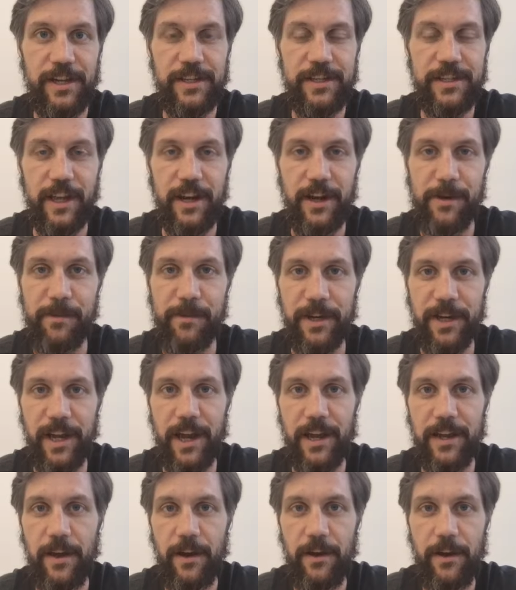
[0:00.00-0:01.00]
set up and
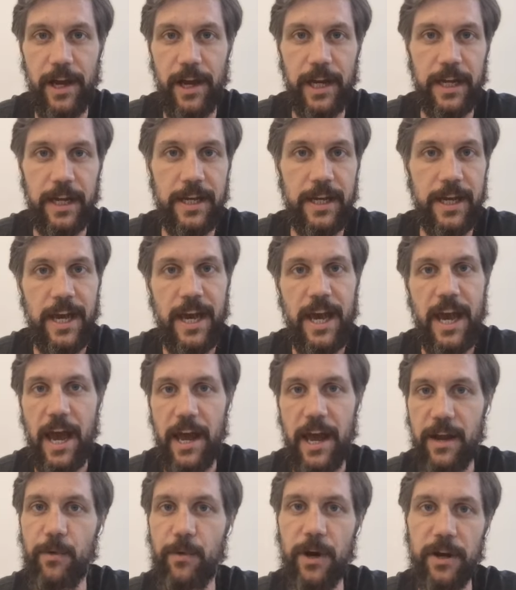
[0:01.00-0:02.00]
get going.
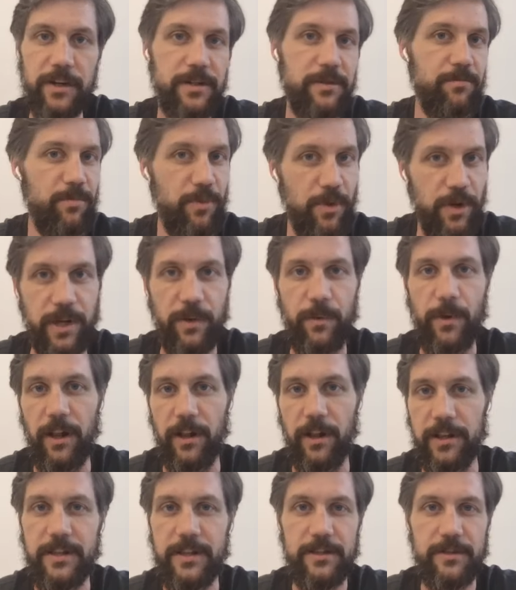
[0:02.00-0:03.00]
And it works pretty
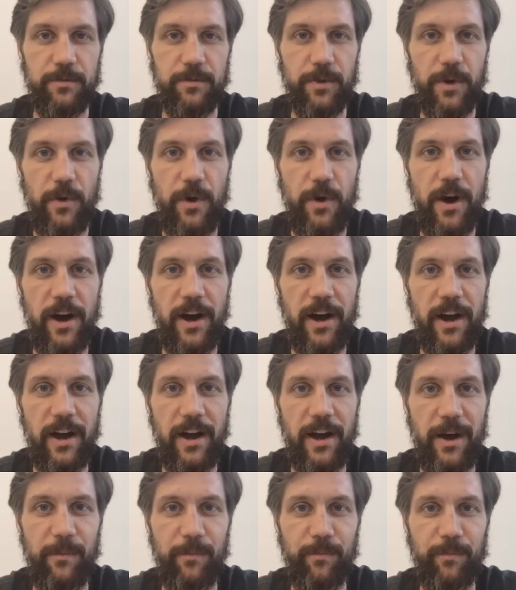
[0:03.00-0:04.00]
well. It does require
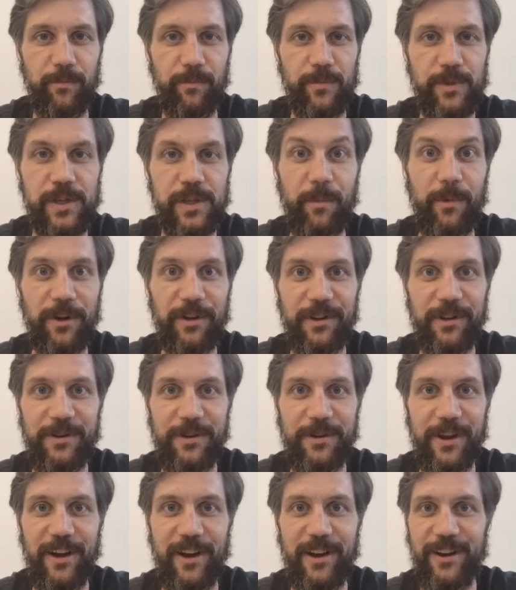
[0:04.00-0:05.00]
someone
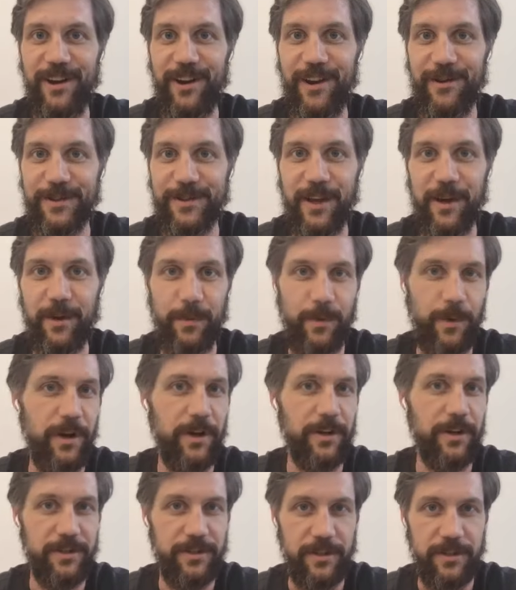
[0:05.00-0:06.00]
who kind of knows how it
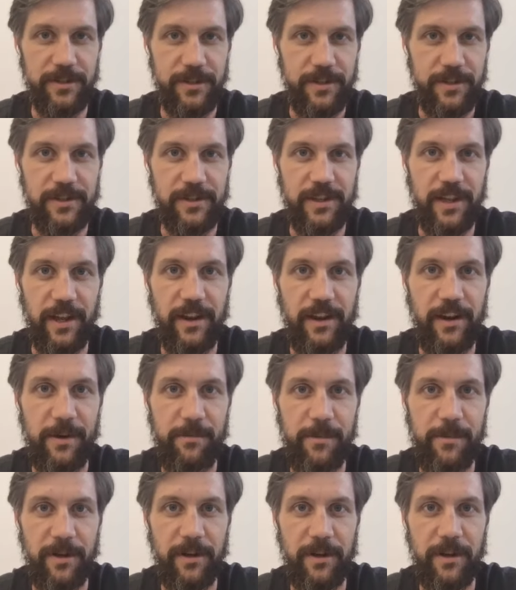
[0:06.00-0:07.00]
works, just to set it
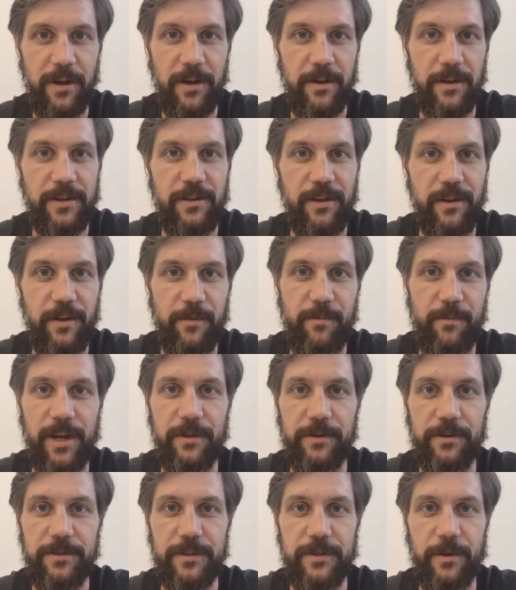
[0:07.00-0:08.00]
up a
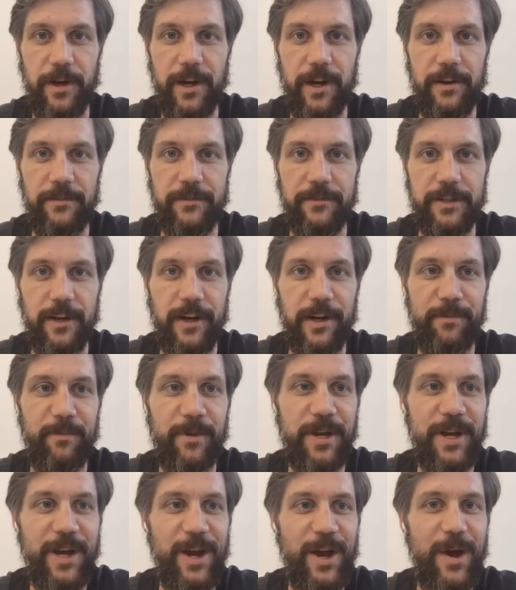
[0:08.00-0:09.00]
minute or two ahead of time.
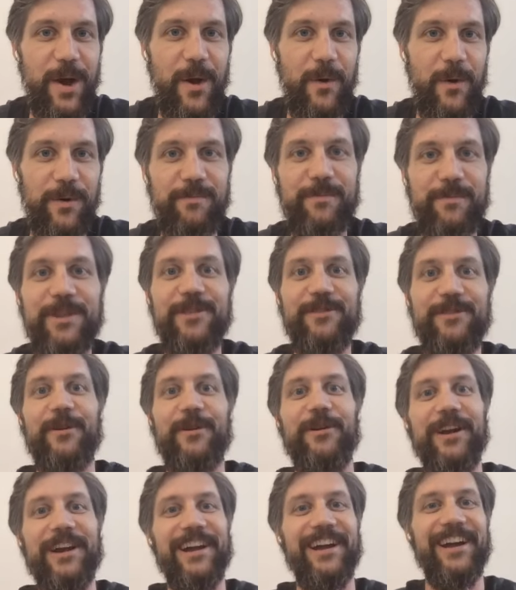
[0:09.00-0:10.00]
We've been
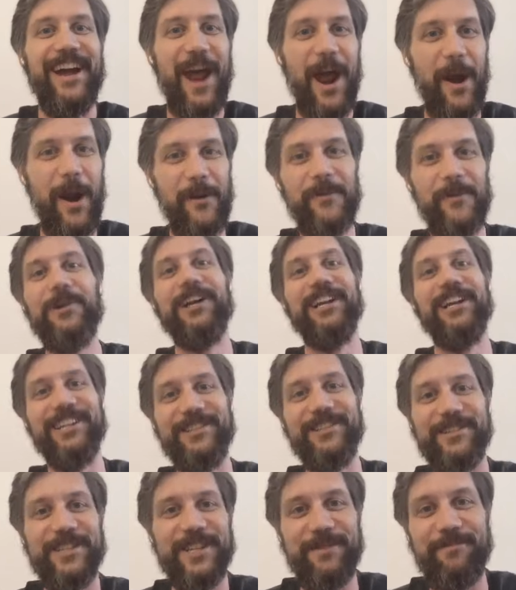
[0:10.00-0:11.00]
through a really
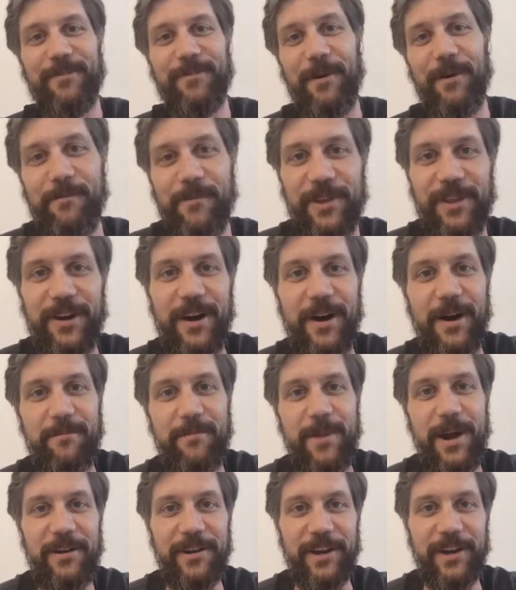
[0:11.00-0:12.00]
interesting problem with our
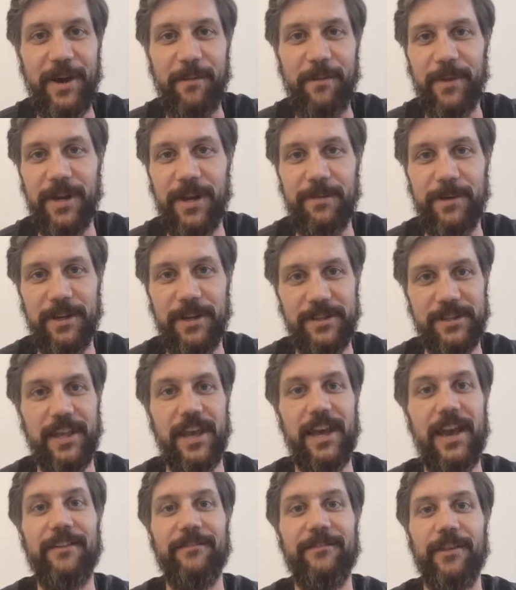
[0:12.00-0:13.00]
parent company, because
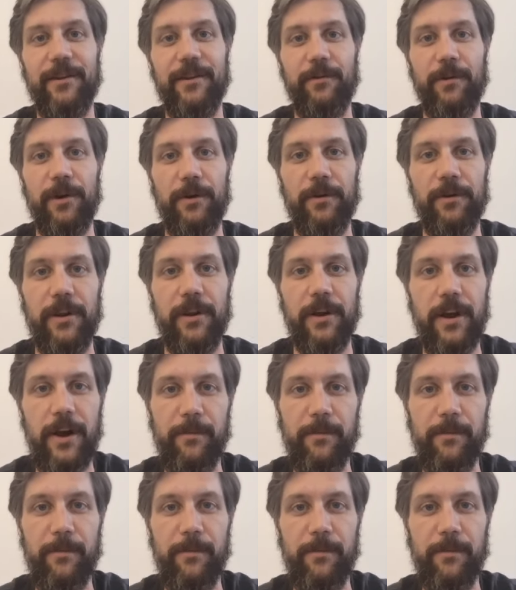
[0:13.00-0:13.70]
they have their own